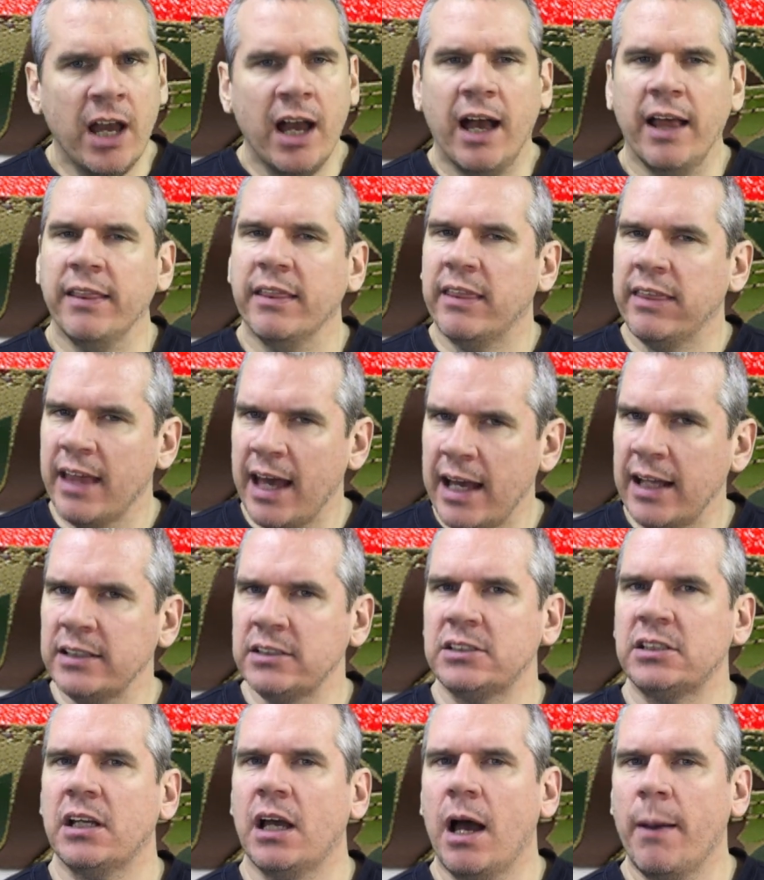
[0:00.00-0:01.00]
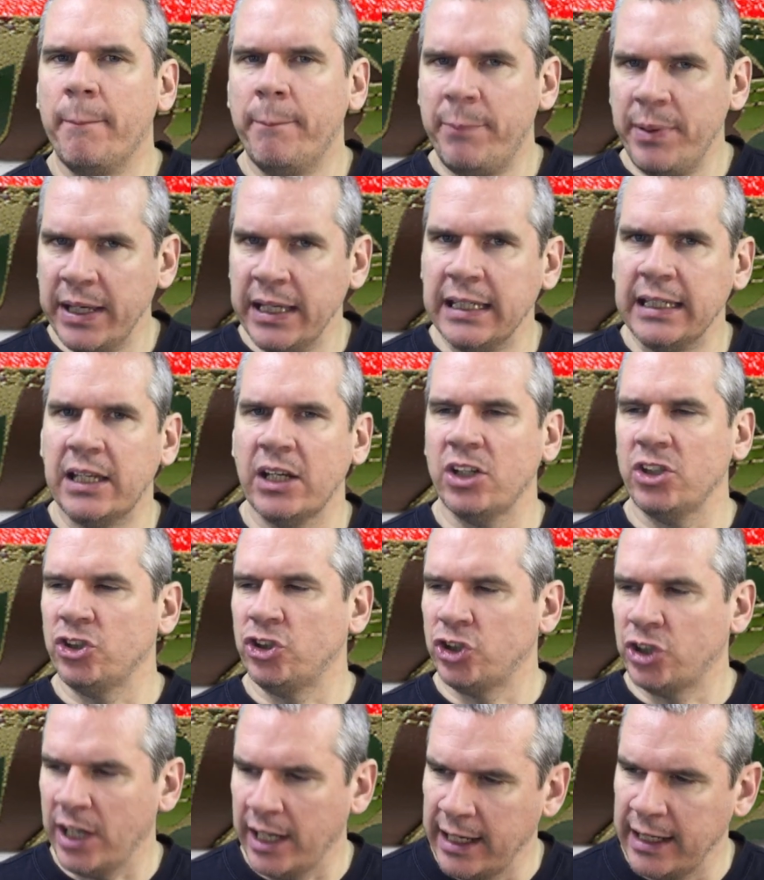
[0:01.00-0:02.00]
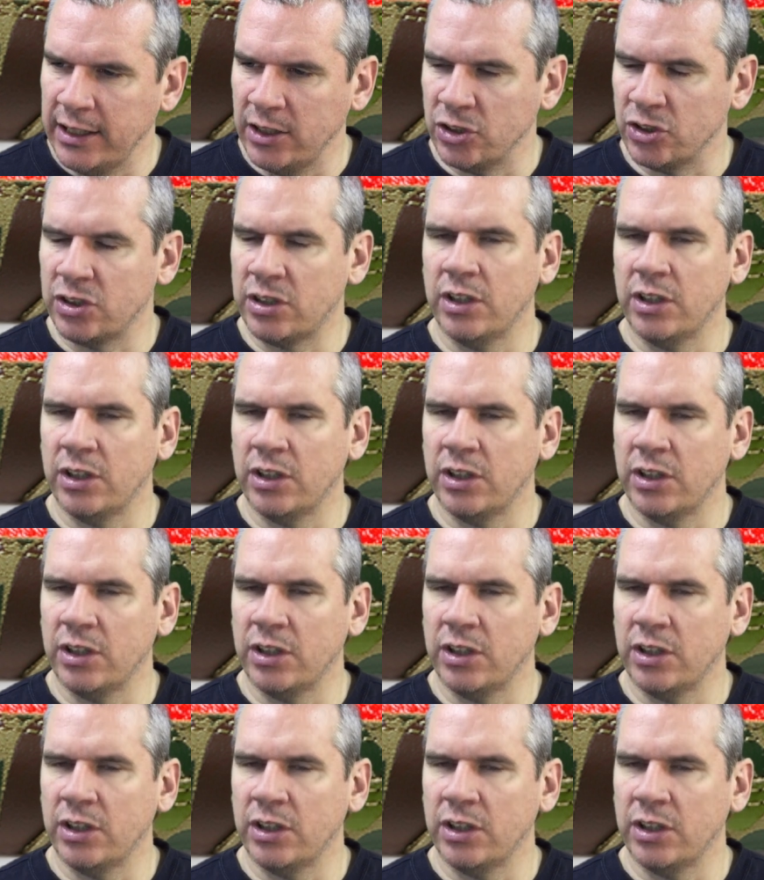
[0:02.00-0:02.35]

And that's a big change.